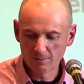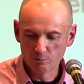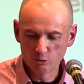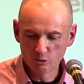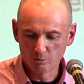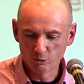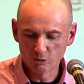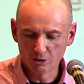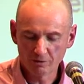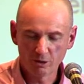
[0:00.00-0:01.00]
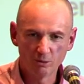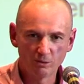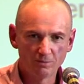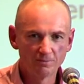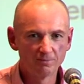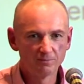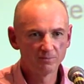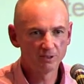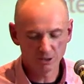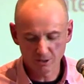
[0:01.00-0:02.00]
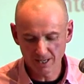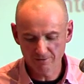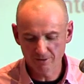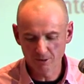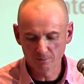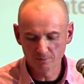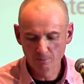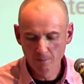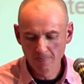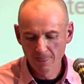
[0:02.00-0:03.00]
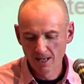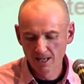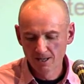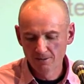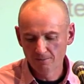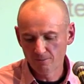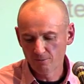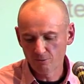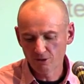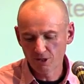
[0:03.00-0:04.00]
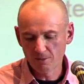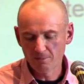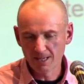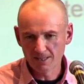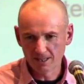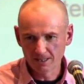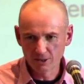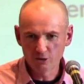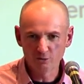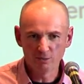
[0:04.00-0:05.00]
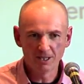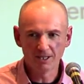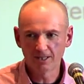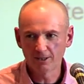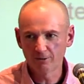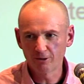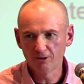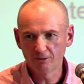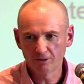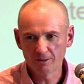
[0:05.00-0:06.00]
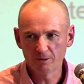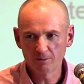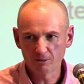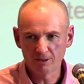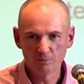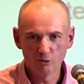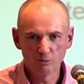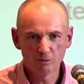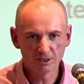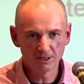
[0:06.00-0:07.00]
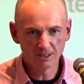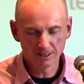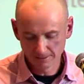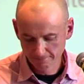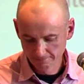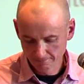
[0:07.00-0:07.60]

more and more difficult to have them, to make that initial binding agreement between more prisoners.